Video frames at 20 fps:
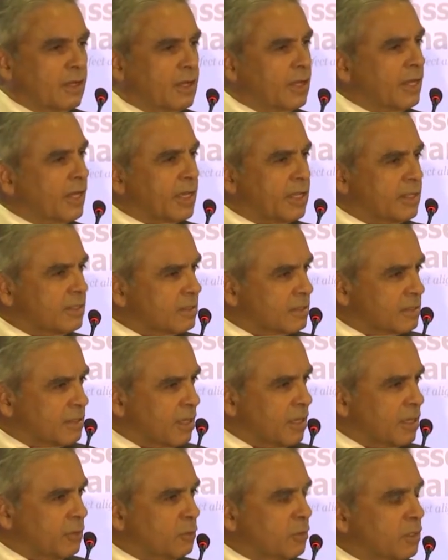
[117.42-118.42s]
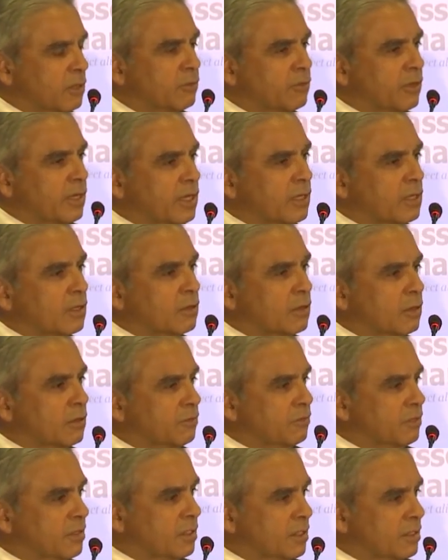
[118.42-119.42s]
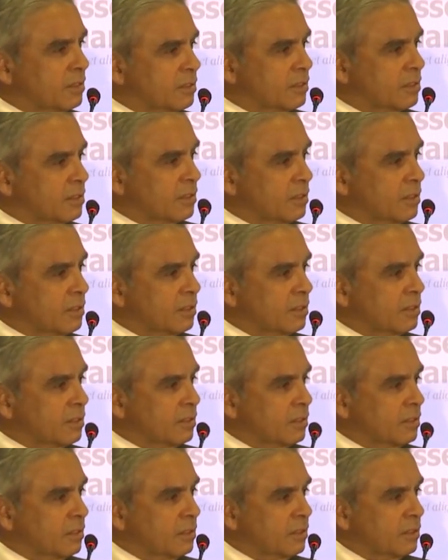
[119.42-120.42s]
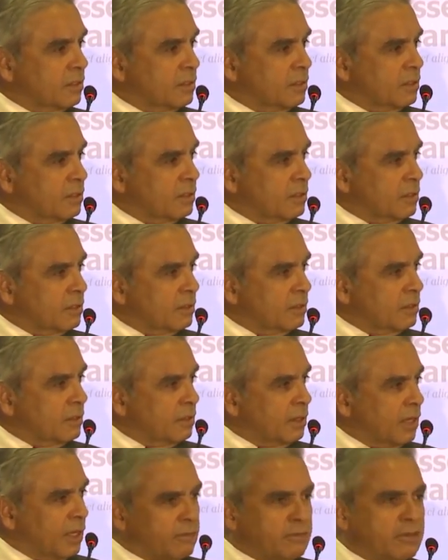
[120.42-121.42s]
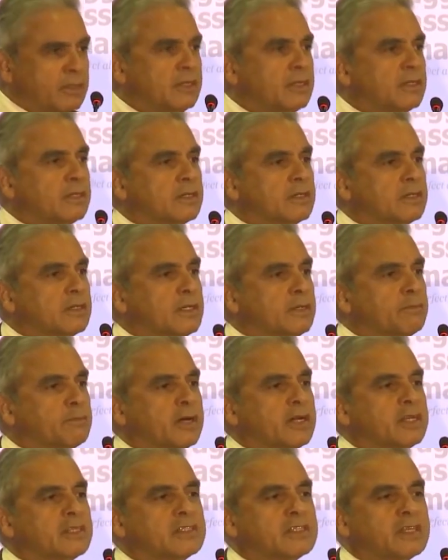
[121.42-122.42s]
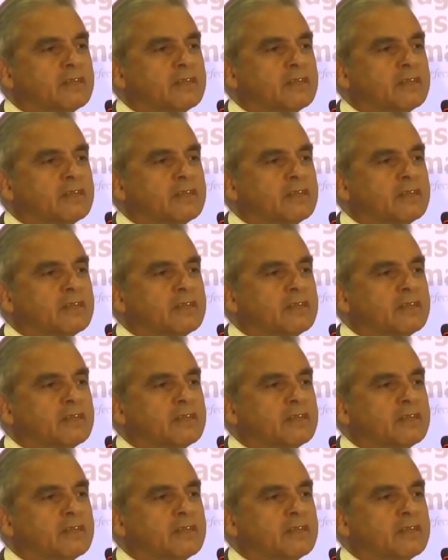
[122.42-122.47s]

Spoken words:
And I can say with great confidence, never in my